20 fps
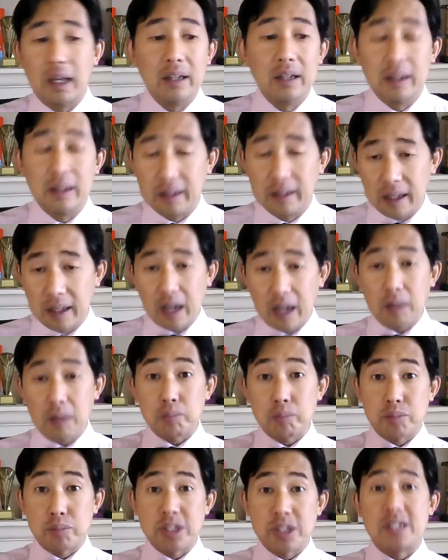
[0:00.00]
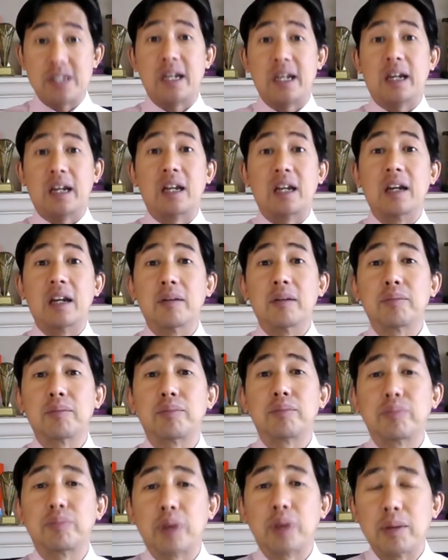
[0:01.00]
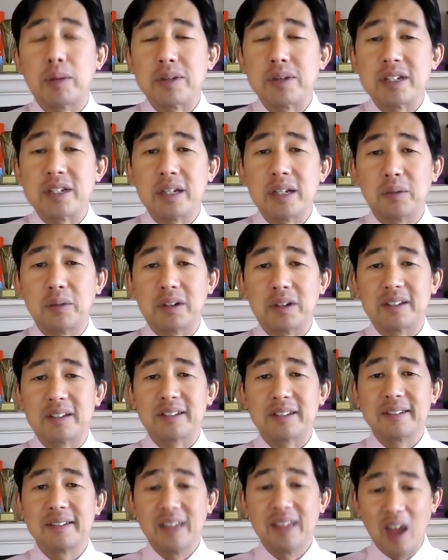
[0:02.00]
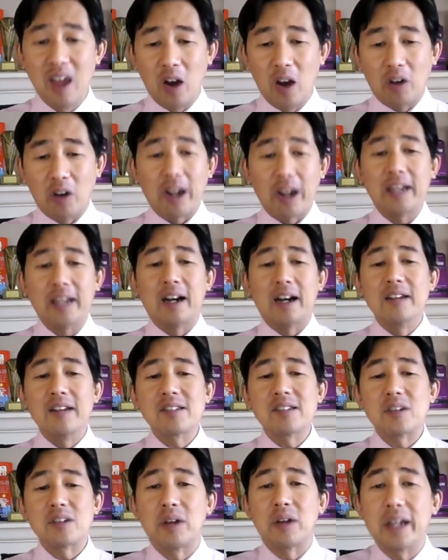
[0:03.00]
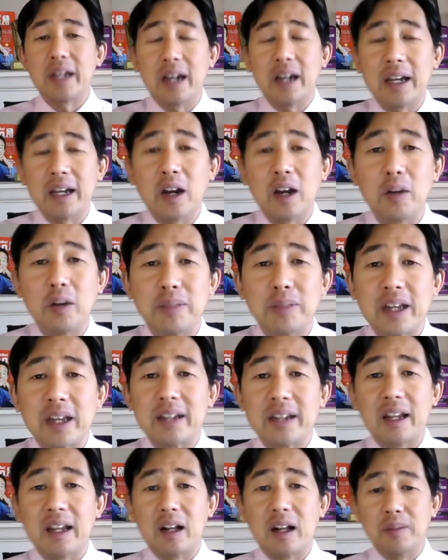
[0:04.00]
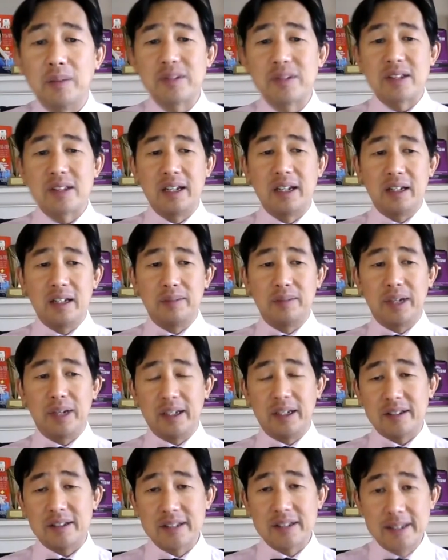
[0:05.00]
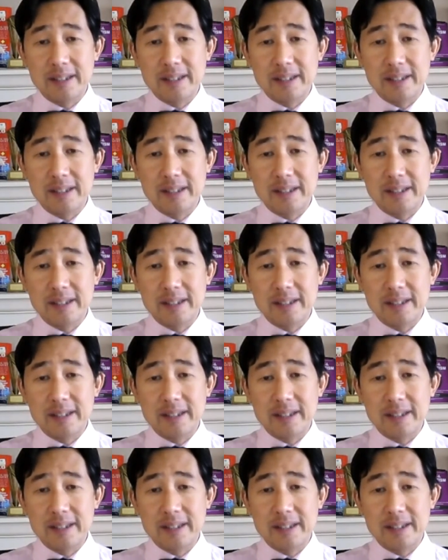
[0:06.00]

their particular property world. All right, guys, so I hope that helps a little bit.